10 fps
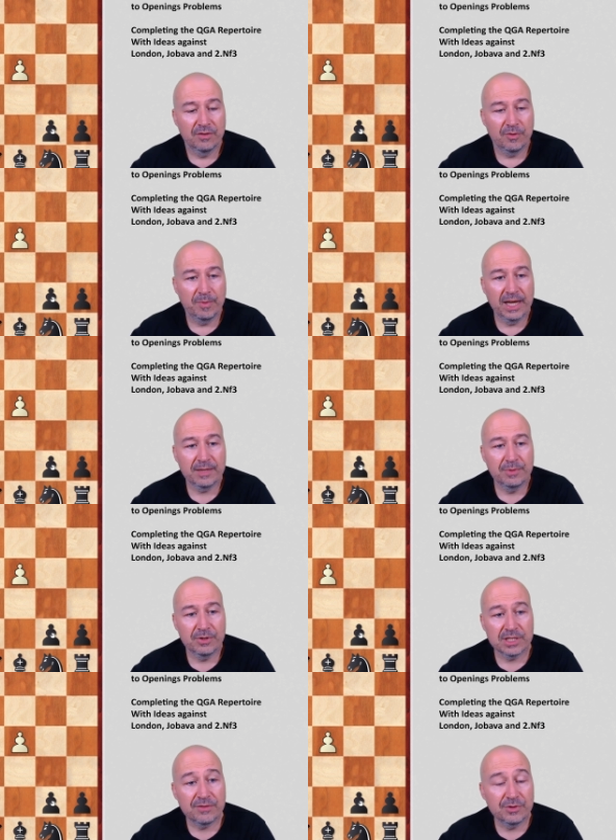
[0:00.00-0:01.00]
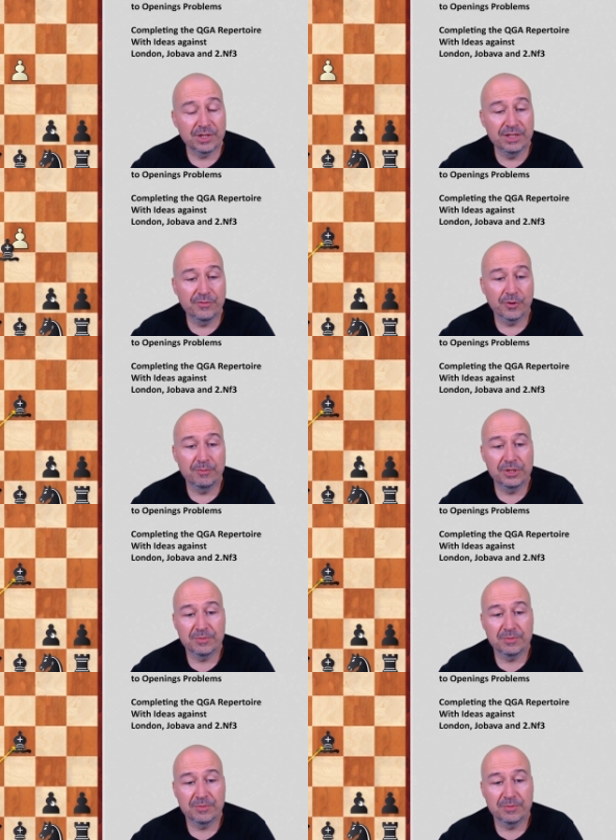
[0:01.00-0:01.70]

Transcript: black, because after e4, bishop